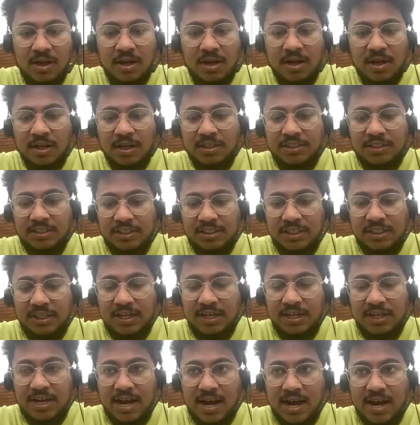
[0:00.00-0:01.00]

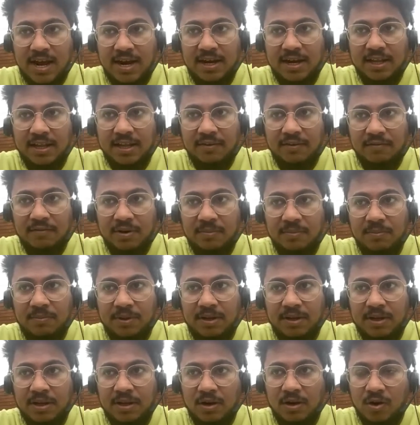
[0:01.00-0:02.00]
She had given
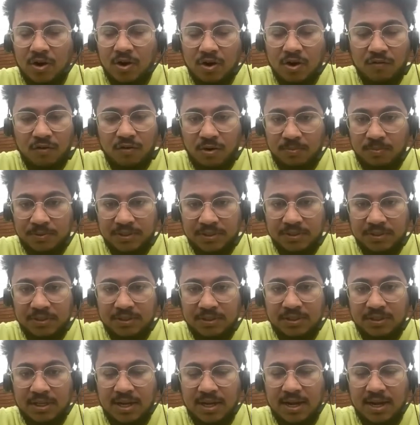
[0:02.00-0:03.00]
me a lot of
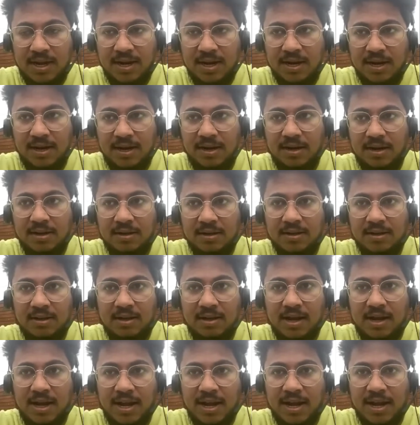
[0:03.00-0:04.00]
options, and
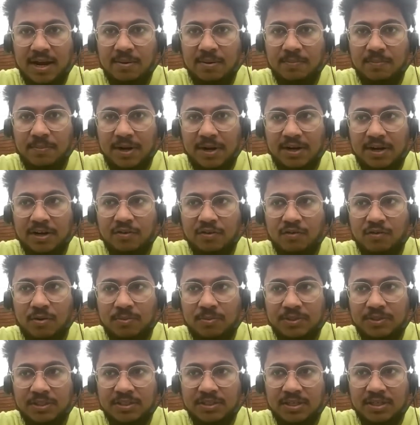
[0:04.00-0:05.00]
I had plenty of
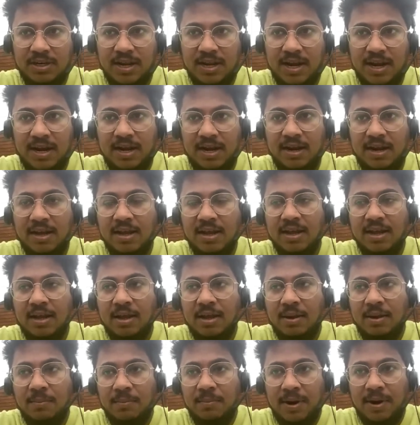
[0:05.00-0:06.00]
options in hand.
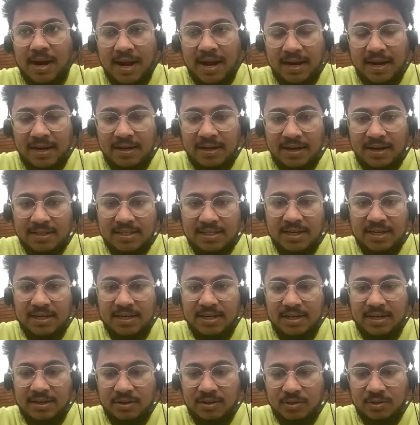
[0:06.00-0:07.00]
I
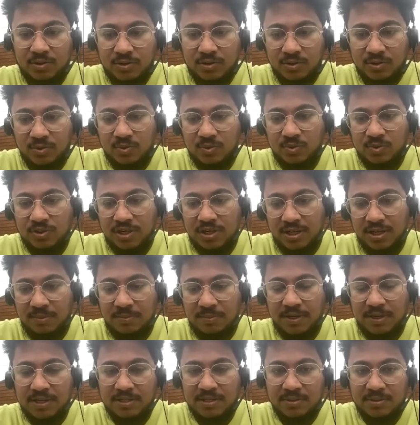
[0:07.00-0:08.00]
decided to choose
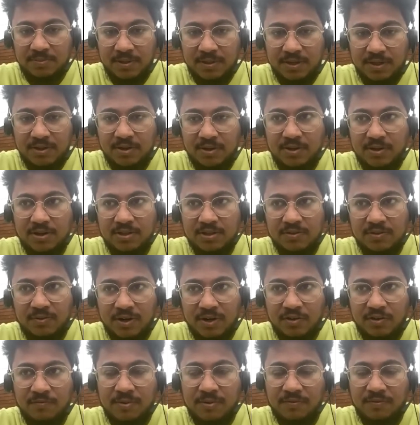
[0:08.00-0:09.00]
DBS because
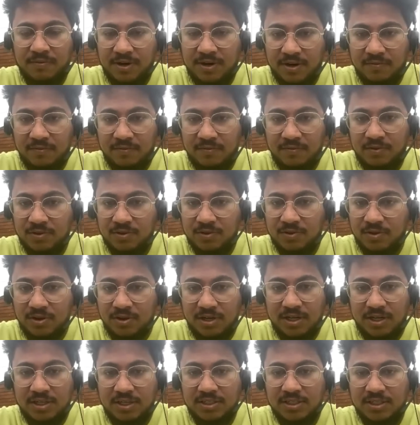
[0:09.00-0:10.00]
one of my friend was
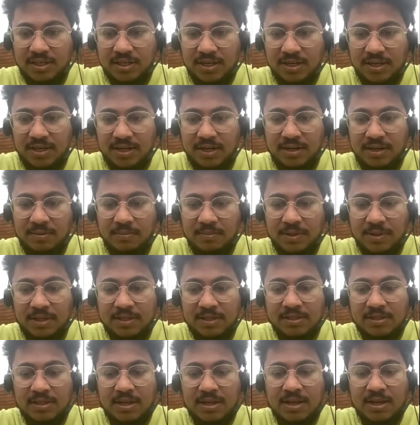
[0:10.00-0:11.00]
already studying in
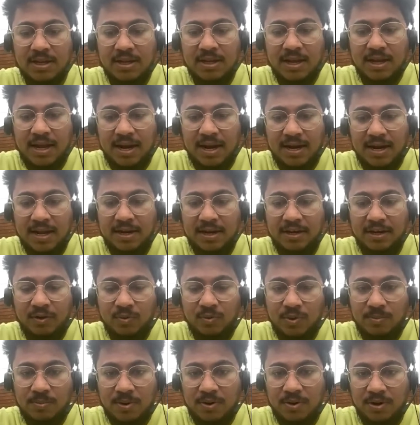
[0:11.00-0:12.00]
DBS, and I knew
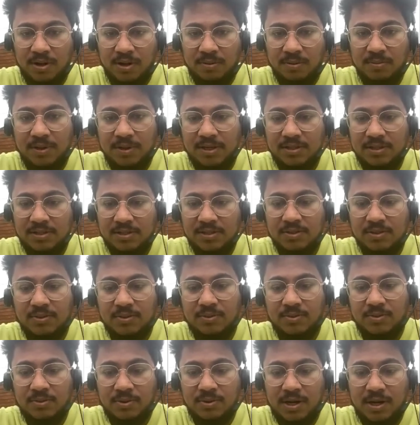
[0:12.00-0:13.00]
about DBS,
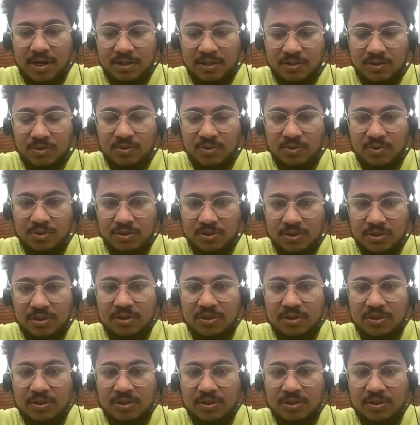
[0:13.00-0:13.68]
so I chose